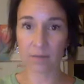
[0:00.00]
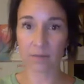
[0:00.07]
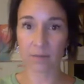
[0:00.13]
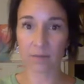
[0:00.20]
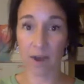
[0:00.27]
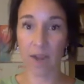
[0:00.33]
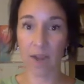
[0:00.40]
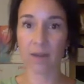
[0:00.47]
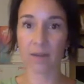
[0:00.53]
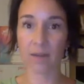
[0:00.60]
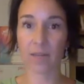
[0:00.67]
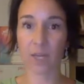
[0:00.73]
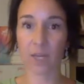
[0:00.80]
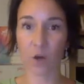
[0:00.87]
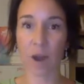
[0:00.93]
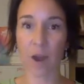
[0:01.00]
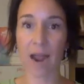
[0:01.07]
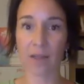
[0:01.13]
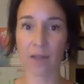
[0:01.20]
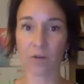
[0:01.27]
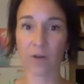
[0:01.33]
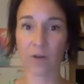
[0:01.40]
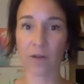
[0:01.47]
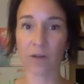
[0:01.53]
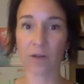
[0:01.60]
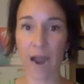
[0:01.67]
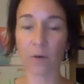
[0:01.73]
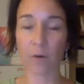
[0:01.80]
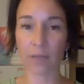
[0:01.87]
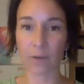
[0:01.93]
right, then your
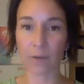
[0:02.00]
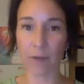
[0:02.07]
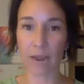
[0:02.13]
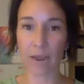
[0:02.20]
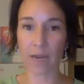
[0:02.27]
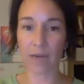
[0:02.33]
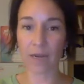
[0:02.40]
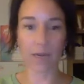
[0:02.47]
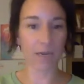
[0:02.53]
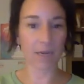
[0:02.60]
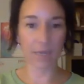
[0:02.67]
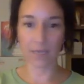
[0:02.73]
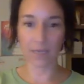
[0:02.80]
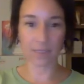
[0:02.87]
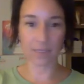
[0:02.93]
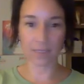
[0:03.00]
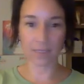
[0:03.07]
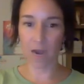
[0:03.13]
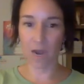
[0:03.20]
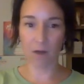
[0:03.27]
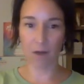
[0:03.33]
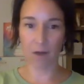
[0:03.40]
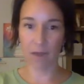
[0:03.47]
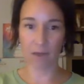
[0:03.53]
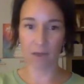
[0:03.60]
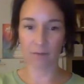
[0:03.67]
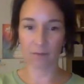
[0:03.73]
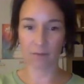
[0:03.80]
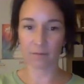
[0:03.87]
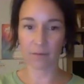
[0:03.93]
hourly rate is not right.
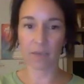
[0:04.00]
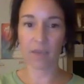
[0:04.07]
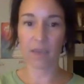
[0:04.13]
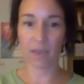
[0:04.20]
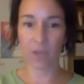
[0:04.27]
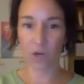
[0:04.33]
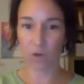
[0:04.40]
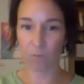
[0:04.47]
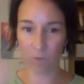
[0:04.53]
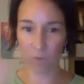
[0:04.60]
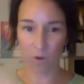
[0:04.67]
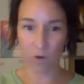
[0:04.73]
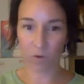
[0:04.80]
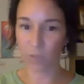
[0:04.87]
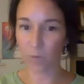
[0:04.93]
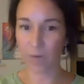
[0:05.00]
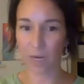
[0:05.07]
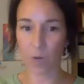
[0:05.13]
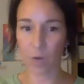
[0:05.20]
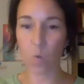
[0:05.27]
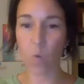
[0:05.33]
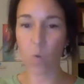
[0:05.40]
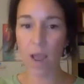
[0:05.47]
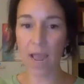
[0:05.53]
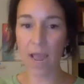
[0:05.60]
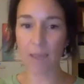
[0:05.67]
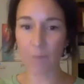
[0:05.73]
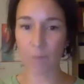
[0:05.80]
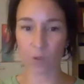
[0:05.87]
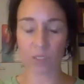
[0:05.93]
You're spending
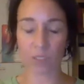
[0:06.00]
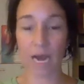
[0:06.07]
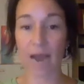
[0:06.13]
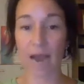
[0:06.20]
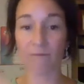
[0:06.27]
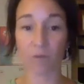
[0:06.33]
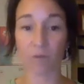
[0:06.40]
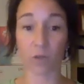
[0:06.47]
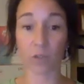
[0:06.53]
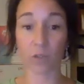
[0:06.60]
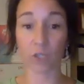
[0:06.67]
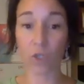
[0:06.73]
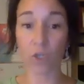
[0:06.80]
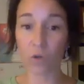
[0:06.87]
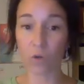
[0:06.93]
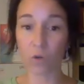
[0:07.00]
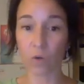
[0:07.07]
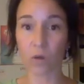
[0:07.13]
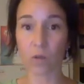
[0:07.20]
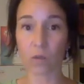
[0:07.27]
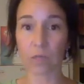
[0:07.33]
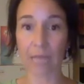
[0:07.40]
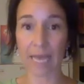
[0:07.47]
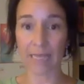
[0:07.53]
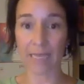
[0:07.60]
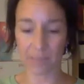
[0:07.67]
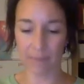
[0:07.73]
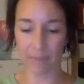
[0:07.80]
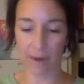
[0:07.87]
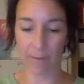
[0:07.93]
way more time for too
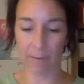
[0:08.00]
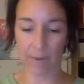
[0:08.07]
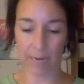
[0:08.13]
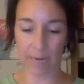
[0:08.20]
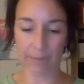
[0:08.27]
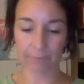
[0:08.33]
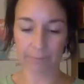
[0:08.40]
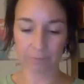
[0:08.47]
less amount of money.